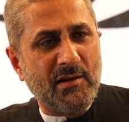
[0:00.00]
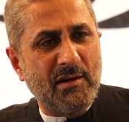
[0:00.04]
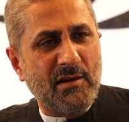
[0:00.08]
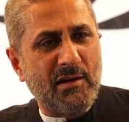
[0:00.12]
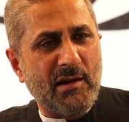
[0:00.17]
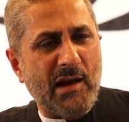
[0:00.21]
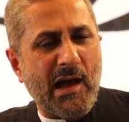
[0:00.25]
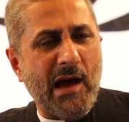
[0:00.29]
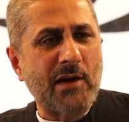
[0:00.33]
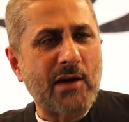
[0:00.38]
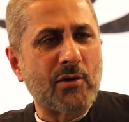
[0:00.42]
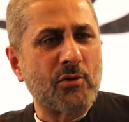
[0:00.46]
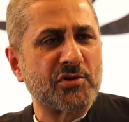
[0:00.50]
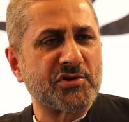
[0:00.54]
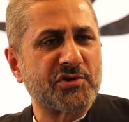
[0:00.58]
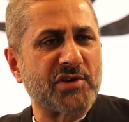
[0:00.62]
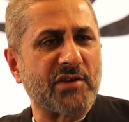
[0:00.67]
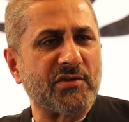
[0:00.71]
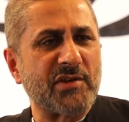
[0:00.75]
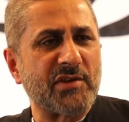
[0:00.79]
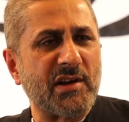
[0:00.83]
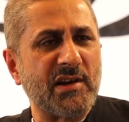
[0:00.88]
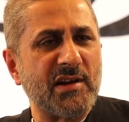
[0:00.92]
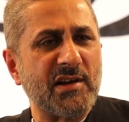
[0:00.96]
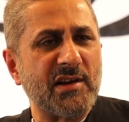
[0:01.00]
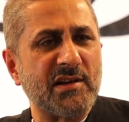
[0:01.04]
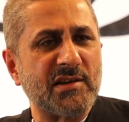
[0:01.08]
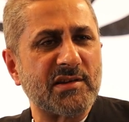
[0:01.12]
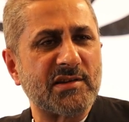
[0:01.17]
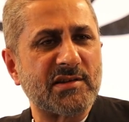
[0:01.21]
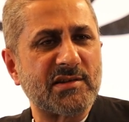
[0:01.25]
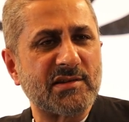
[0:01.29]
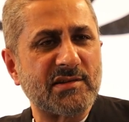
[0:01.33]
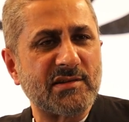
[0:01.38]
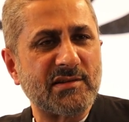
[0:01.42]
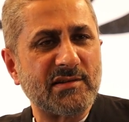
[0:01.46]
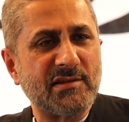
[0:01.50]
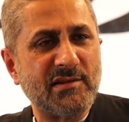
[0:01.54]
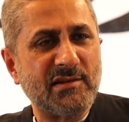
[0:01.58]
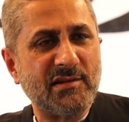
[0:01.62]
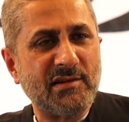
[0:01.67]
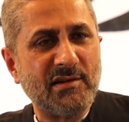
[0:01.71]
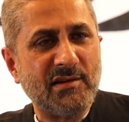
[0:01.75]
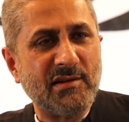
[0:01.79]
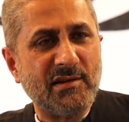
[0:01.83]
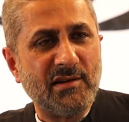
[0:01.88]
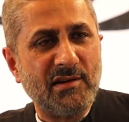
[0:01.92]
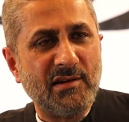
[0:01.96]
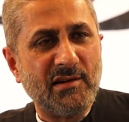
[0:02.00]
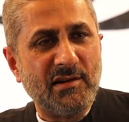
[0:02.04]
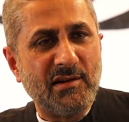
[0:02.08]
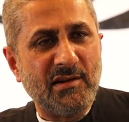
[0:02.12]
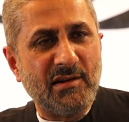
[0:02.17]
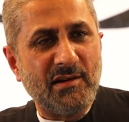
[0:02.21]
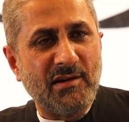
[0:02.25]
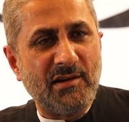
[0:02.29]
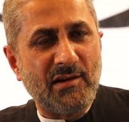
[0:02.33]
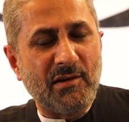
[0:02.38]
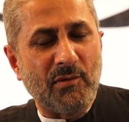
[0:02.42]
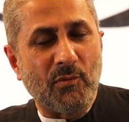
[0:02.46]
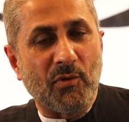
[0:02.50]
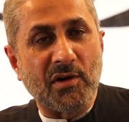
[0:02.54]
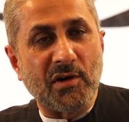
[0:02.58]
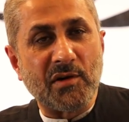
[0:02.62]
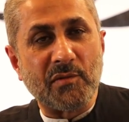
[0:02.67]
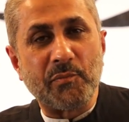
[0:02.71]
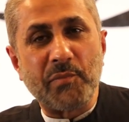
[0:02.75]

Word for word: Arrows are released. One